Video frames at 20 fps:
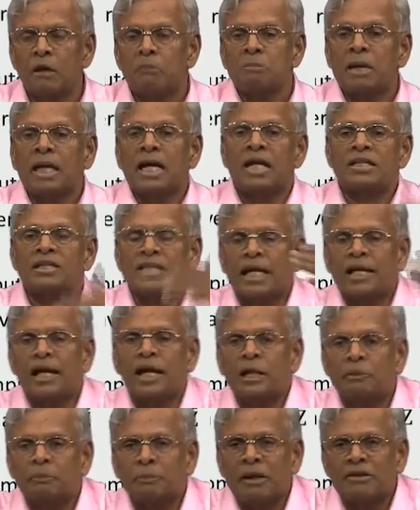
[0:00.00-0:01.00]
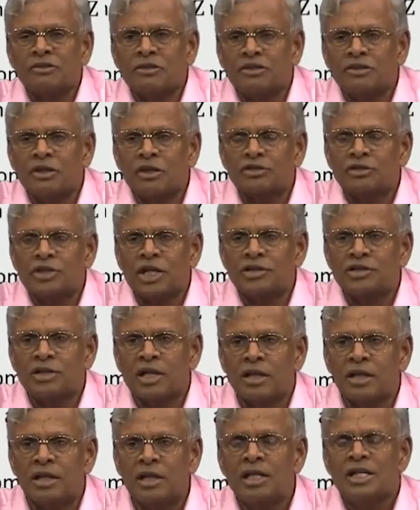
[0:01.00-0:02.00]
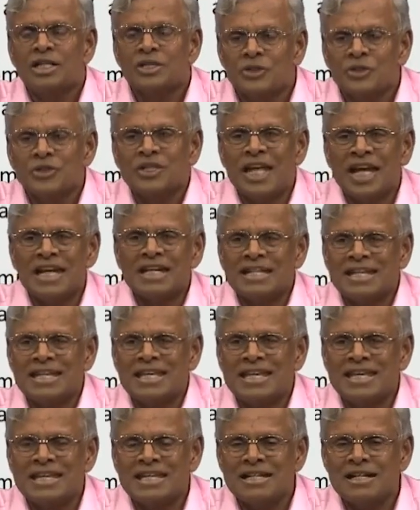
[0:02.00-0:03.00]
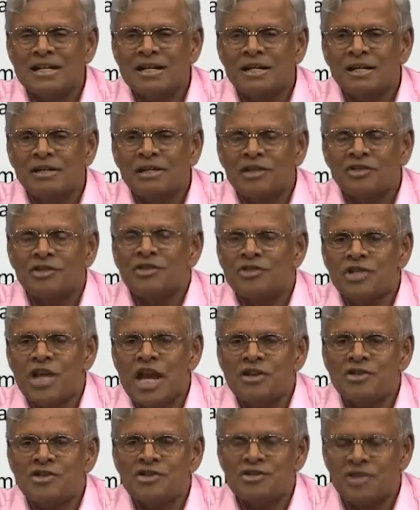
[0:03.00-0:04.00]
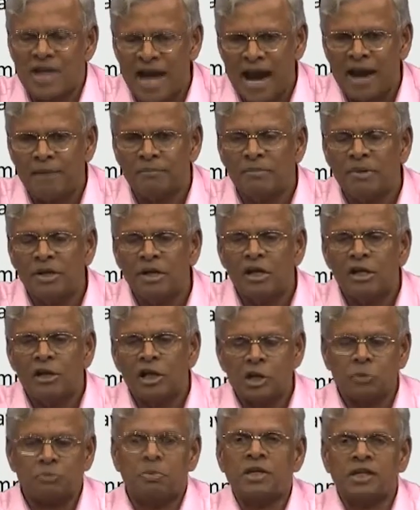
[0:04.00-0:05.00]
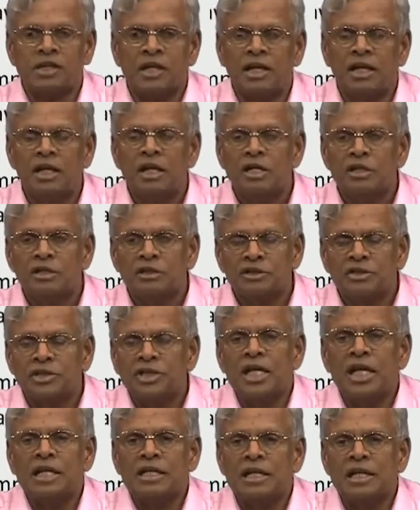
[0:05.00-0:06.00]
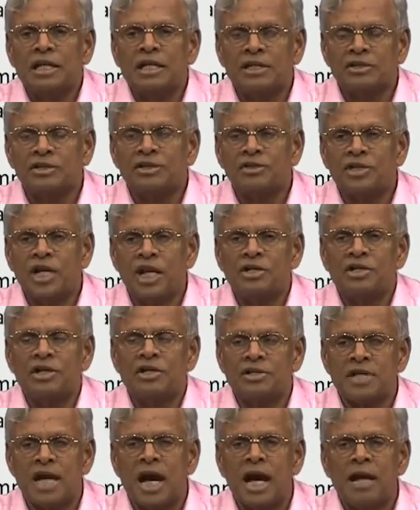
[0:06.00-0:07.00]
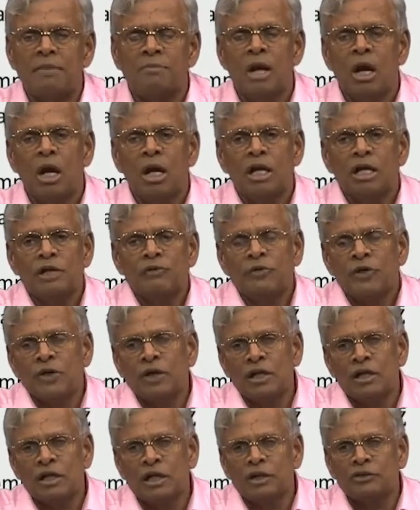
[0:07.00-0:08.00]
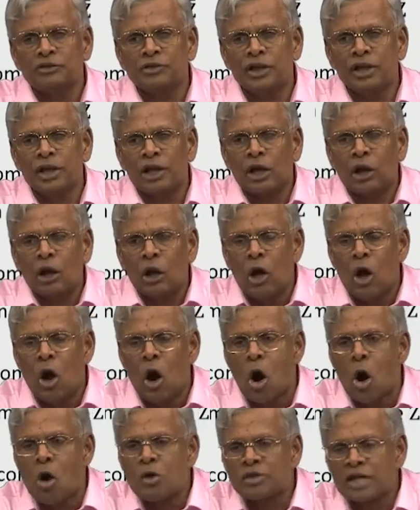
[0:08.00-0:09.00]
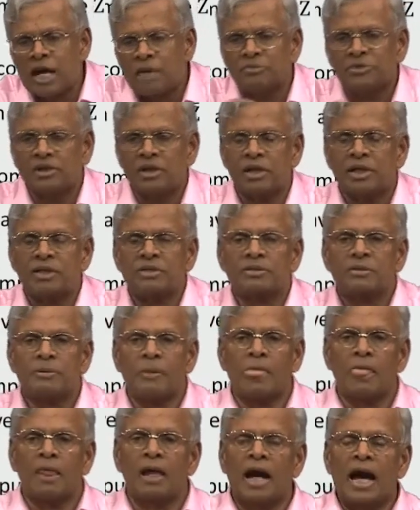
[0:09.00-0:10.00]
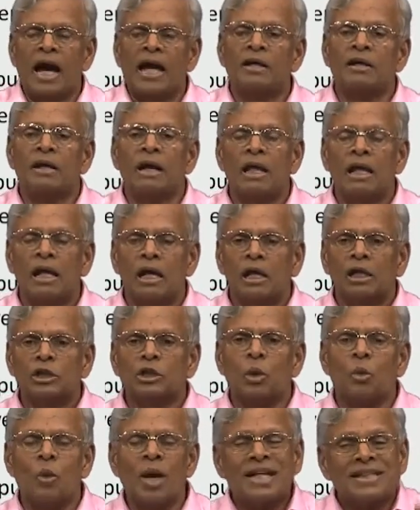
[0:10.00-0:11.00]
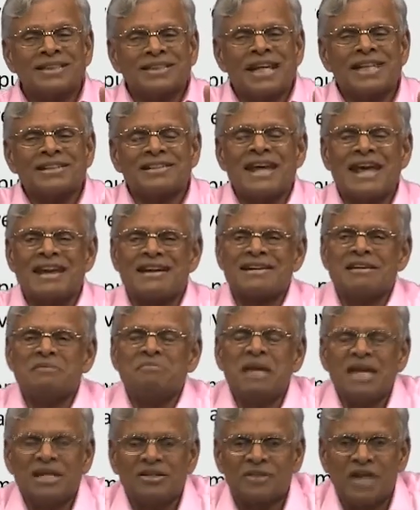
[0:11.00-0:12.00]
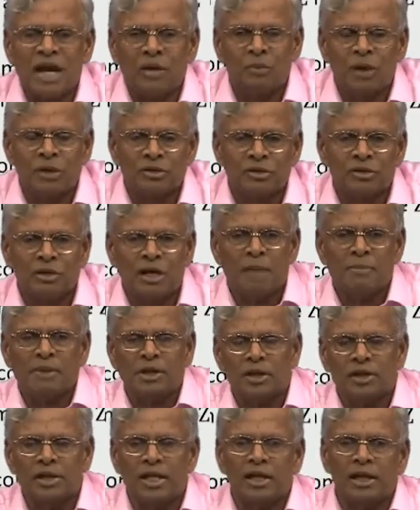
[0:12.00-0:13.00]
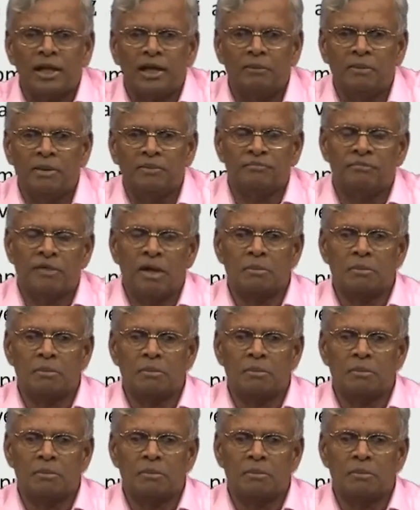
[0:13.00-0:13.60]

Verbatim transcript: Because the underlying processes are stationary, C and D does not change in time. Especially C and D does not change in time if you consider a long time series. And so what does stationarity means? I want to comment on that a little bit.